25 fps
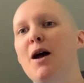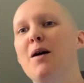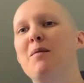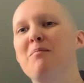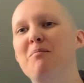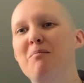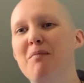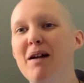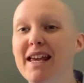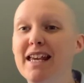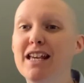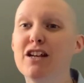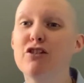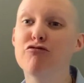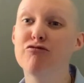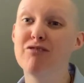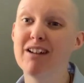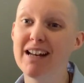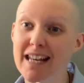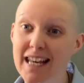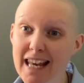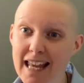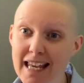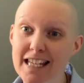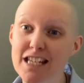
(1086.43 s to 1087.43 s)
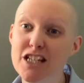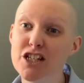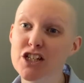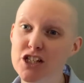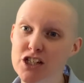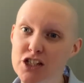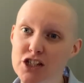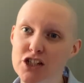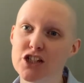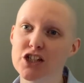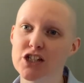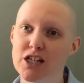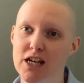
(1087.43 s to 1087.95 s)
make
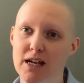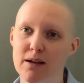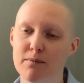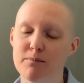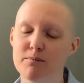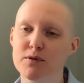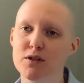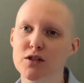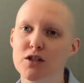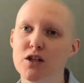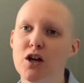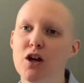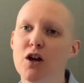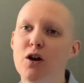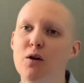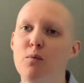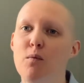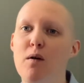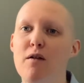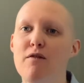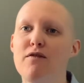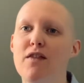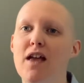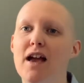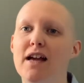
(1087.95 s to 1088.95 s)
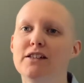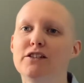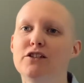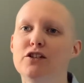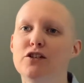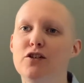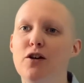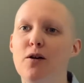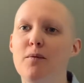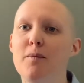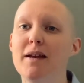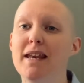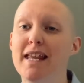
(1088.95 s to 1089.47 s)
relationships with their
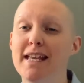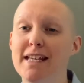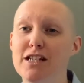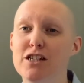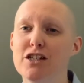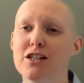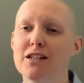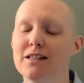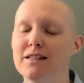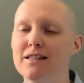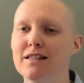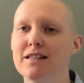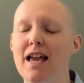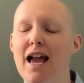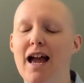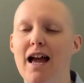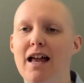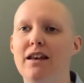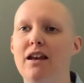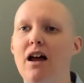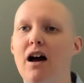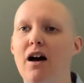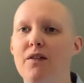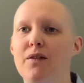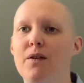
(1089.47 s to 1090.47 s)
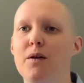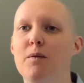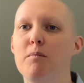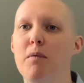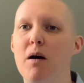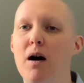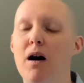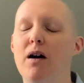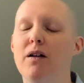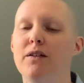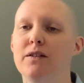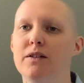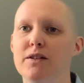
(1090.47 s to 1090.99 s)
denominations and other
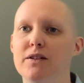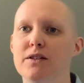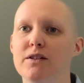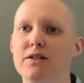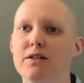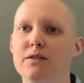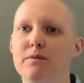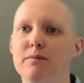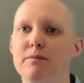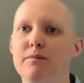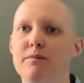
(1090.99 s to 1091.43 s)
partners.